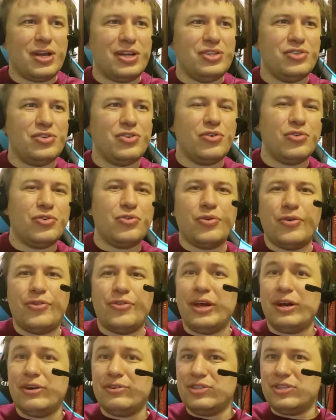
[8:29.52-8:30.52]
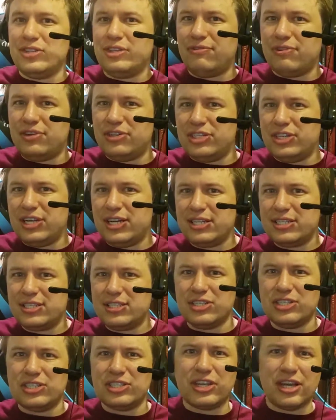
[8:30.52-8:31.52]
go through 1,000 different checks,
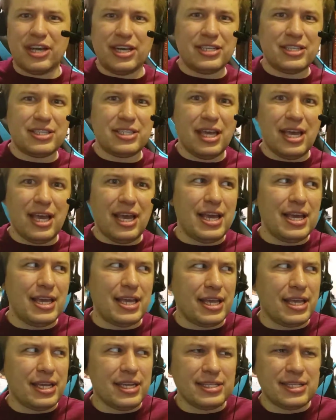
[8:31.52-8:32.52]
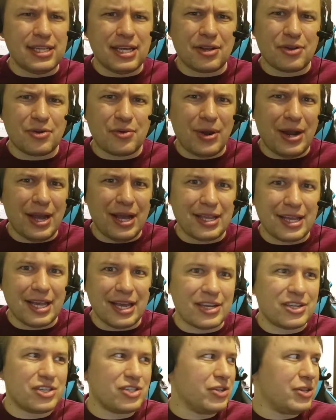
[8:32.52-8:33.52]
discuss, hey, is that crack
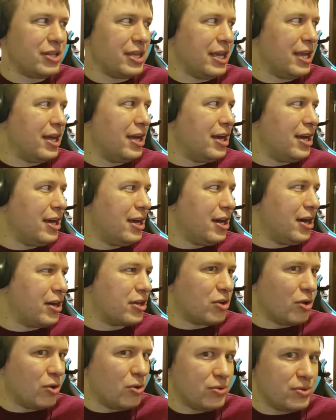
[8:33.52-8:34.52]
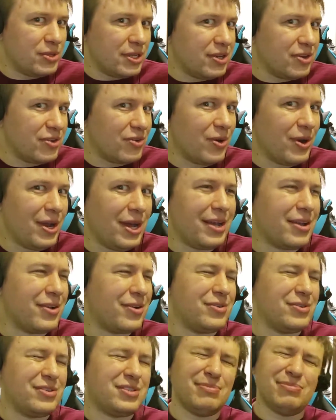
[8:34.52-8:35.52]
actually a golden crack,
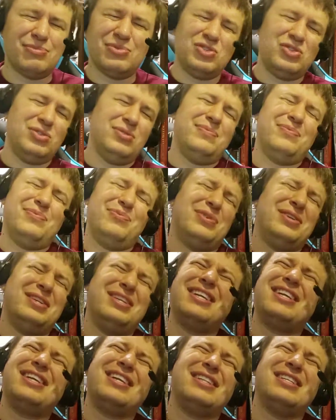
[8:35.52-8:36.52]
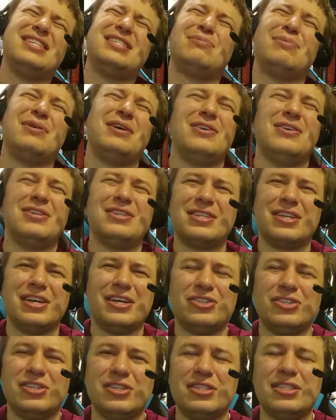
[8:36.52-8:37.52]
or some ridiculous player
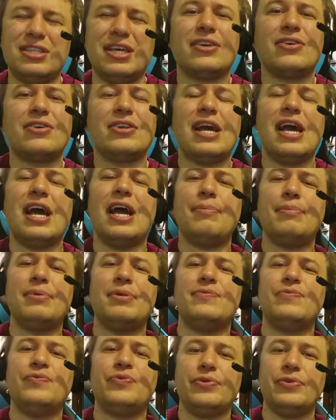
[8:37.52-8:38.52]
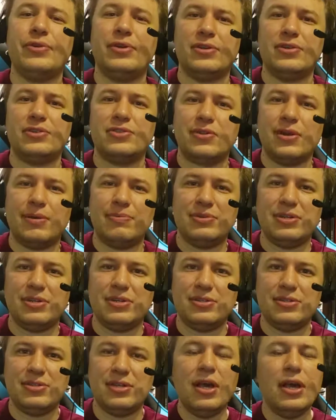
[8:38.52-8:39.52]
discussions that could happen through your
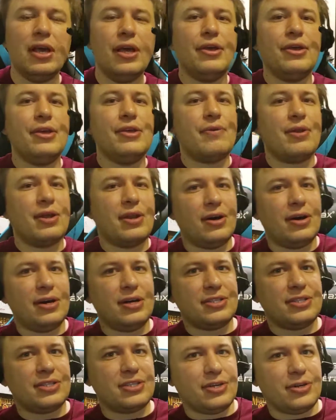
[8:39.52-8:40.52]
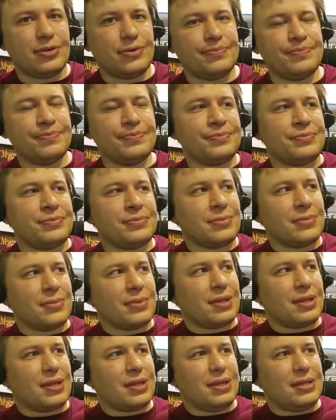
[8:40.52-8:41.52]
descriptions. You can also
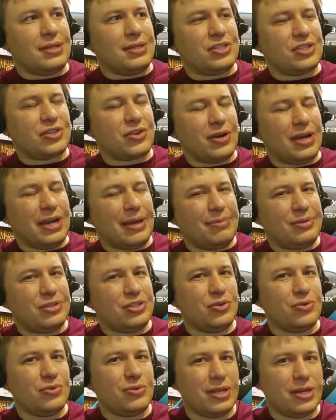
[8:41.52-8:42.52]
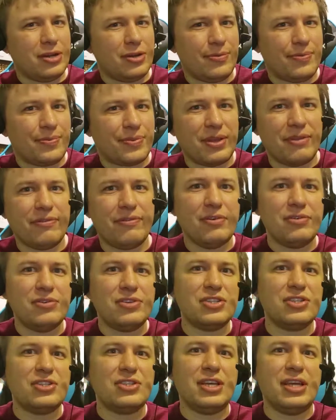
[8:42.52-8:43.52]
describe too little. If you
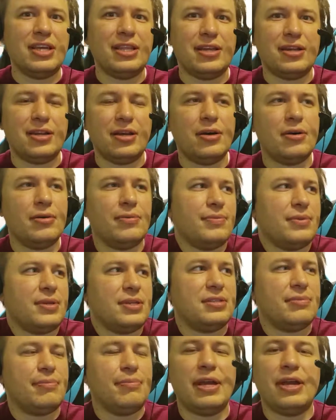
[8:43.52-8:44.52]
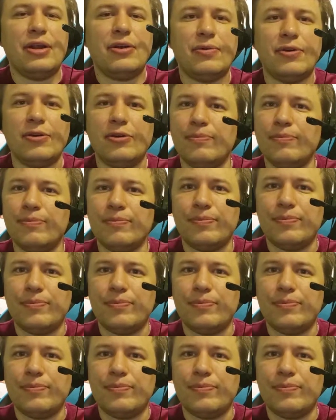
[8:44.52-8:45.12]
just say that, oh, it's a bare room,